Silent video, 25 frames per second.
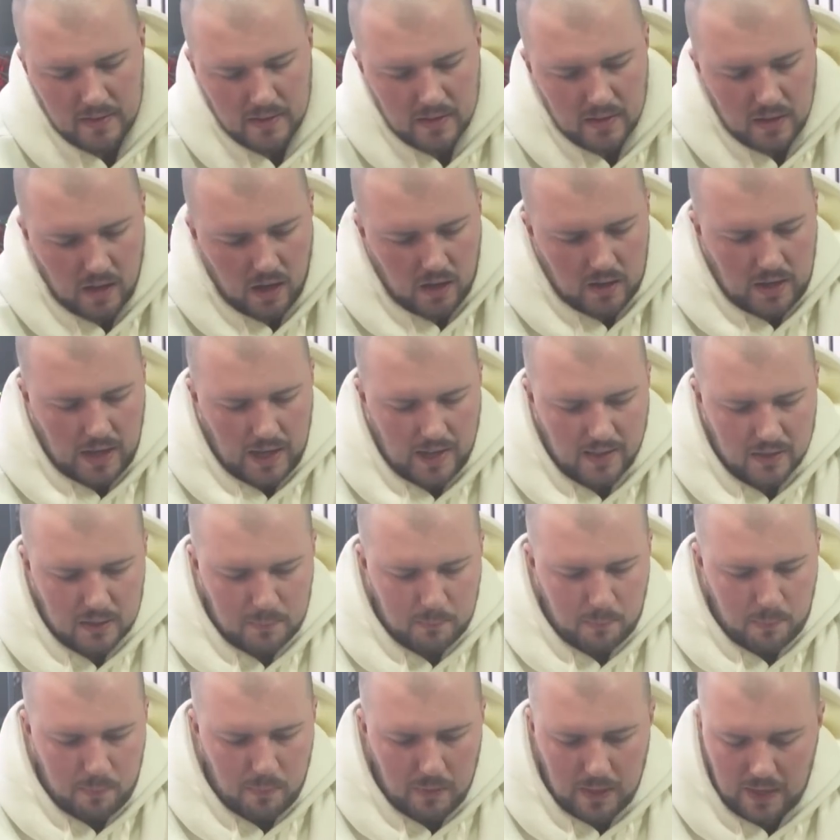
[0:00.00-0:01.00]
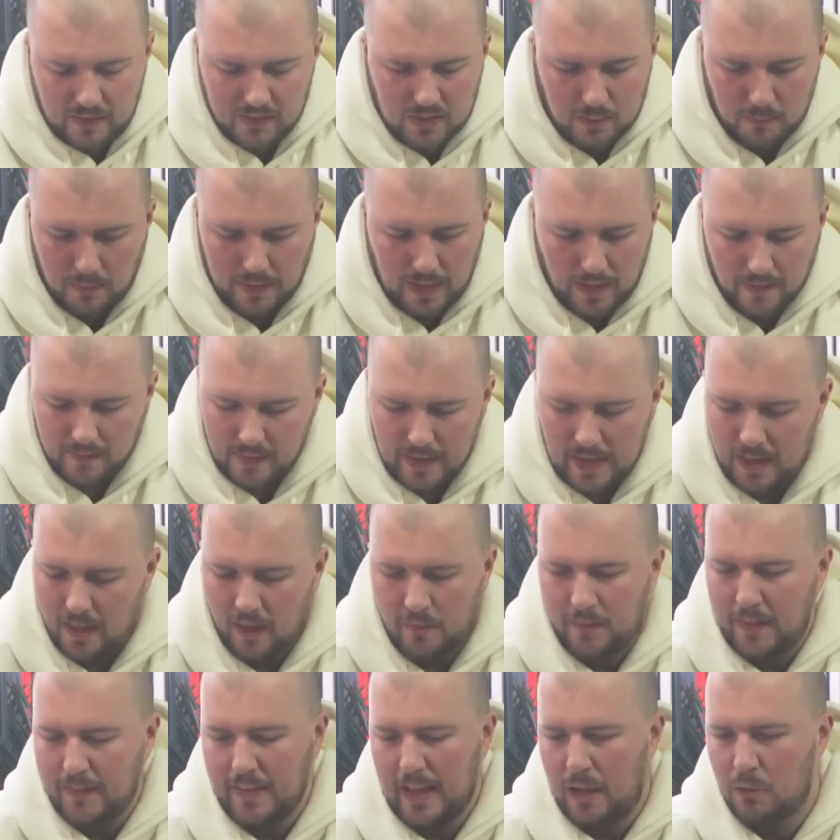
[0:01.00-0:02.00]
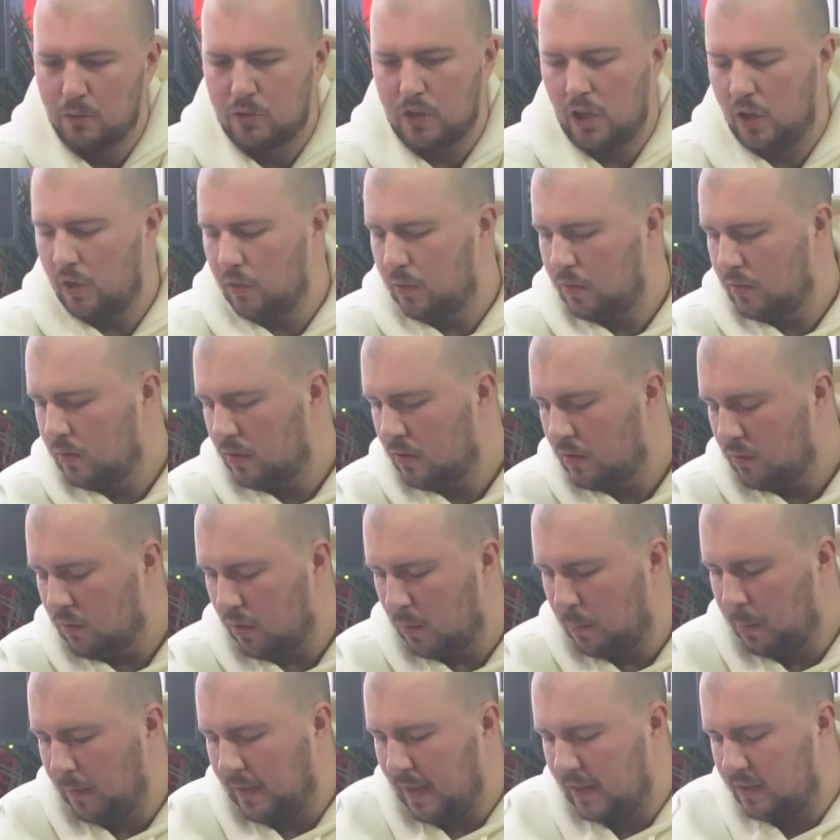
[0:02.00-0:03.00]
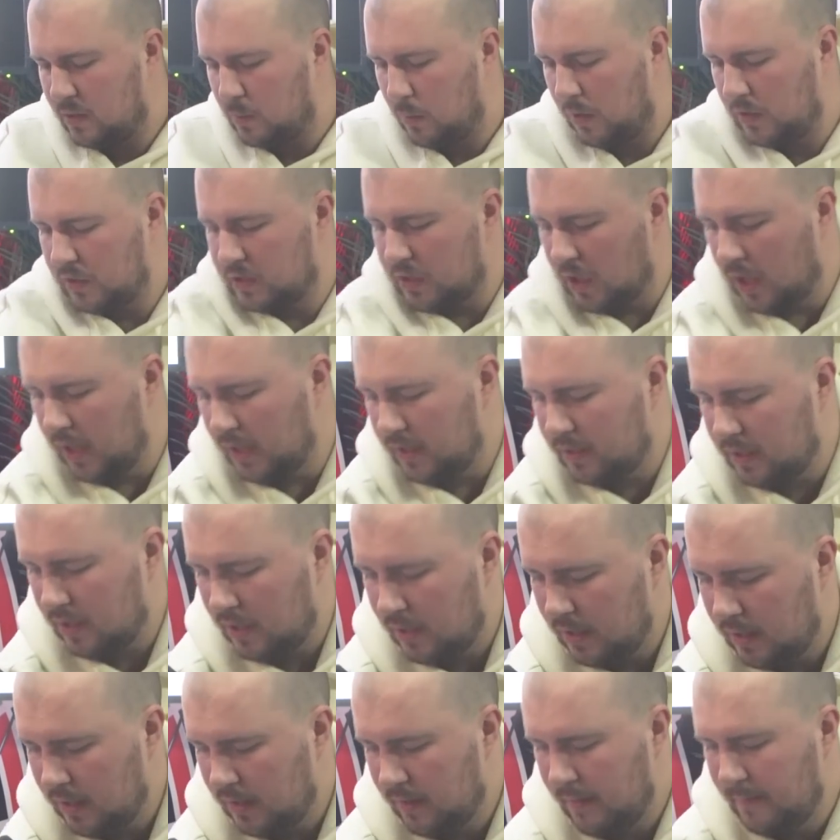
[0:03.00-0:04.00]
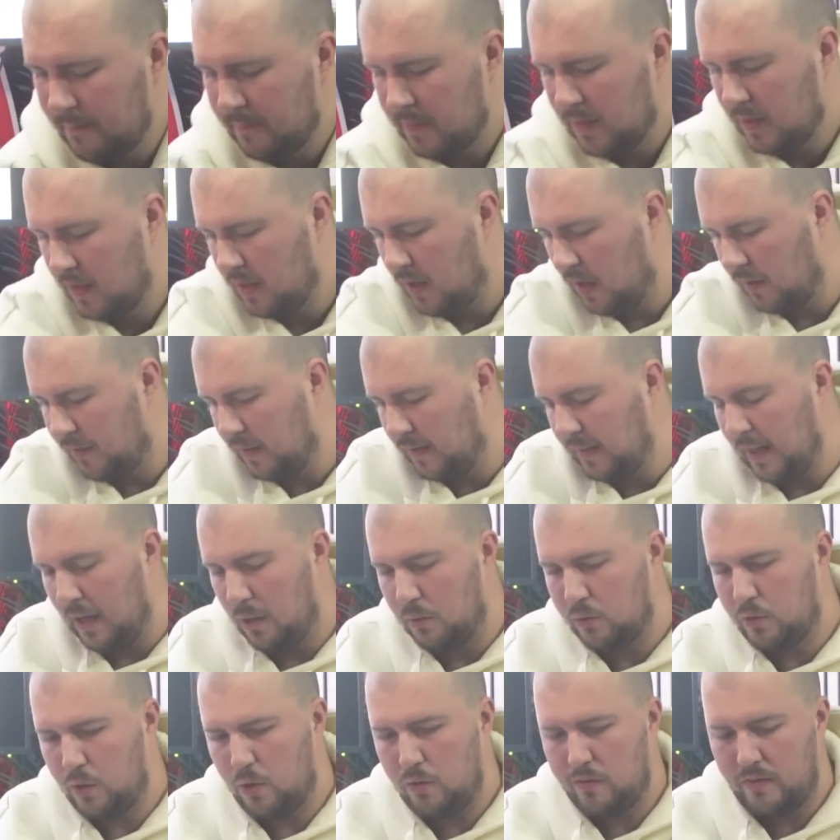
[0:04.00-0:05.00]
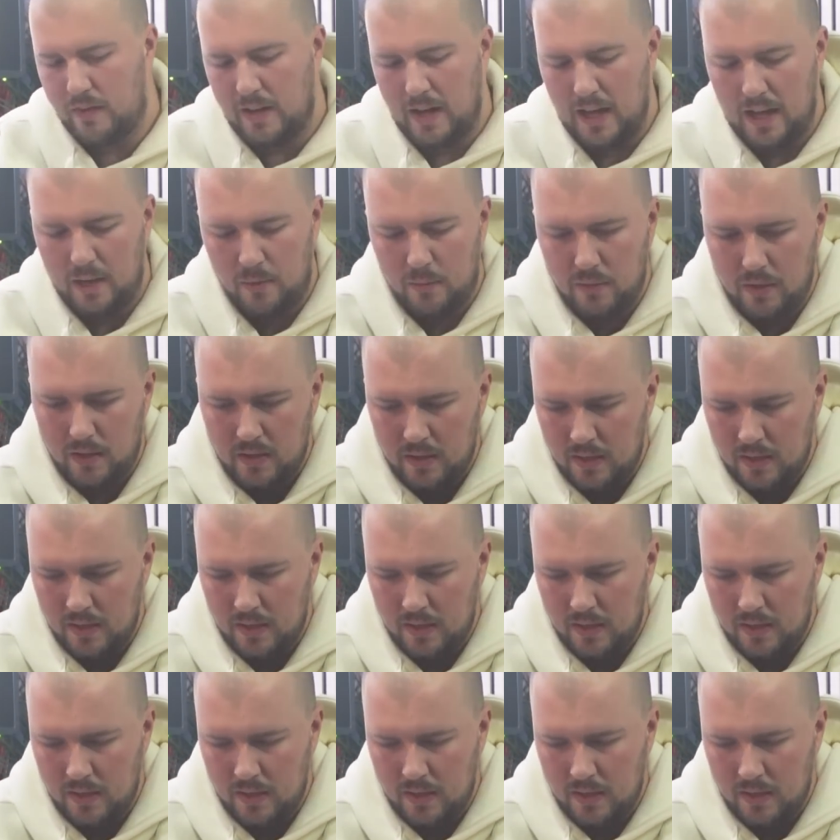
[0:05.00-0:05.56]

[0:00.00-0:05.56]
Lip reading: Okay, let's leave some of that in there. I think that'll do. I'll put that to one side. I think that'll do for now.